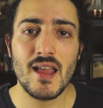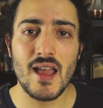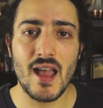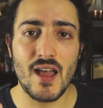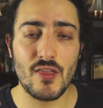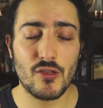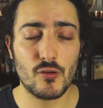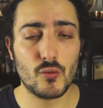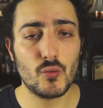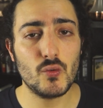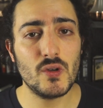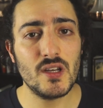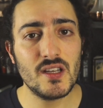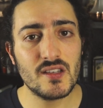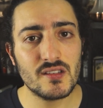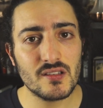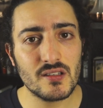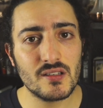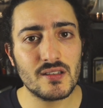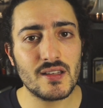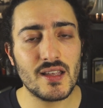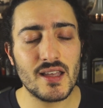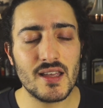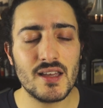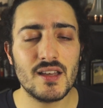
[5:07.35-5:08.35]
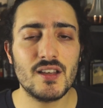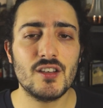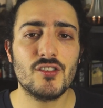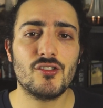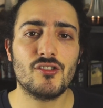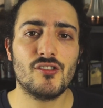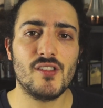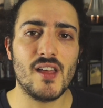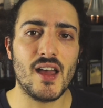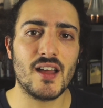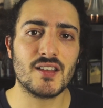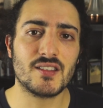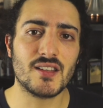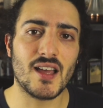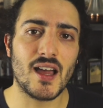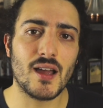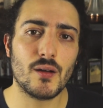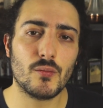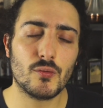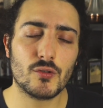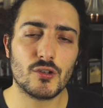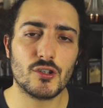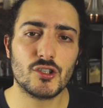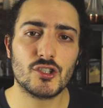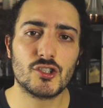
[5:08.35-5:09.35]
And the reason is that I
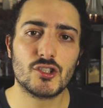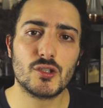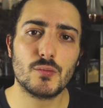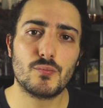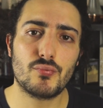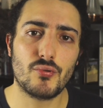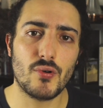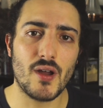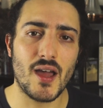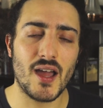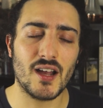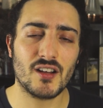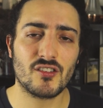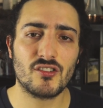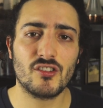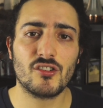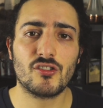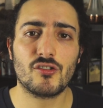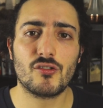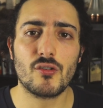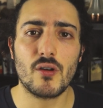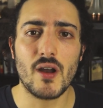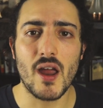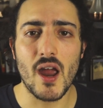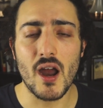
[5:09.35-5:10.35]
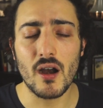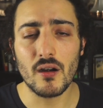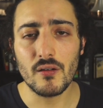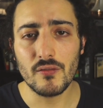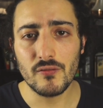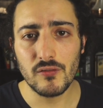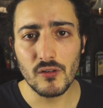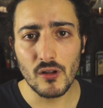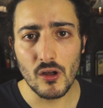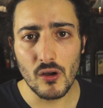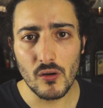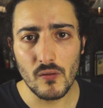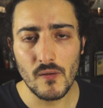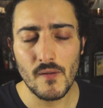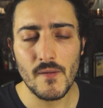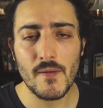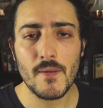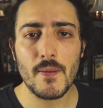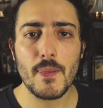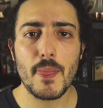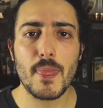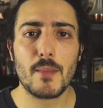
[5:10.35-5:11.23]
want us to practice the airflow,